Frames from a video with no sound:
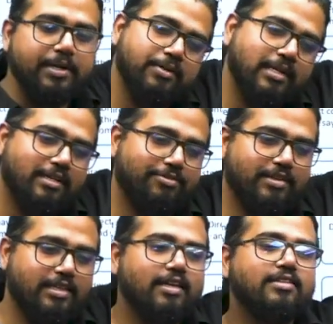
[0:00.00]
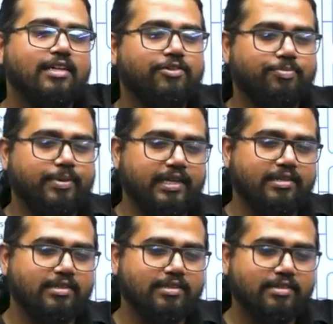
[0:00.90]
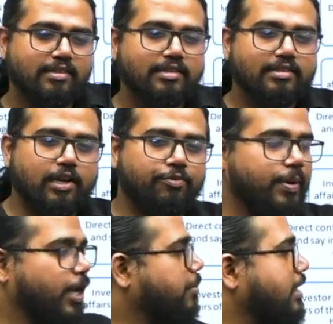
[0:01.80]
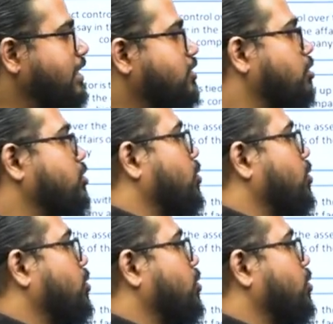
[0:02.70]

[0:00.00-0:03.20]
to get FDI than FPI. FPI money is also